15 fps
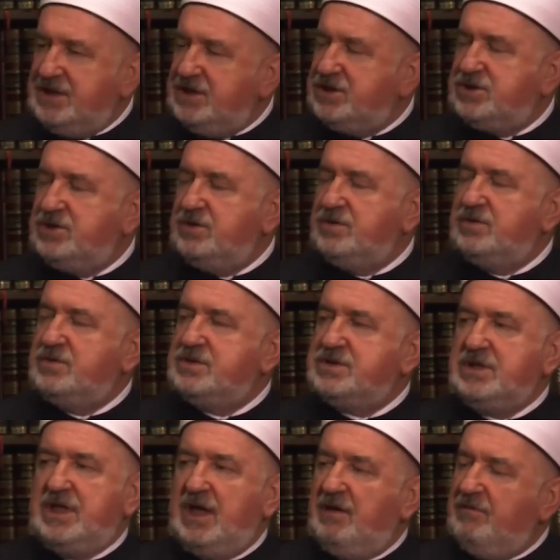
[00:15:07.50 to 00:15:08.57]

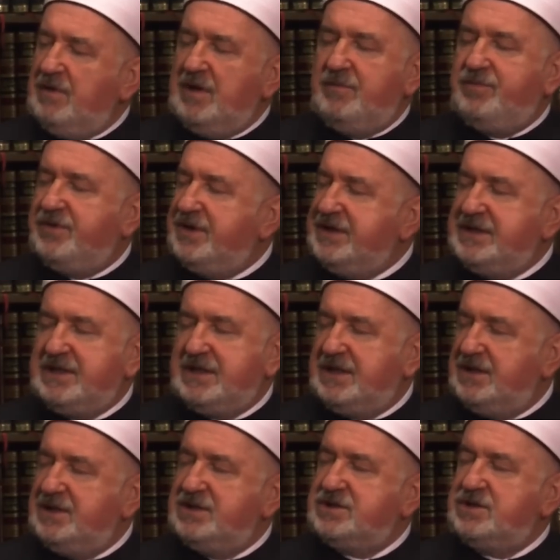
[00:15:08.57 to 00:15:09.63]
issues, even
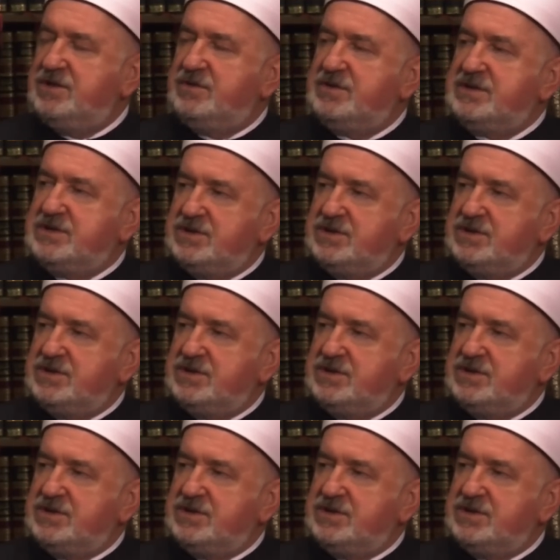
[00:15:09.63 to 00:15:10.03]
political issues.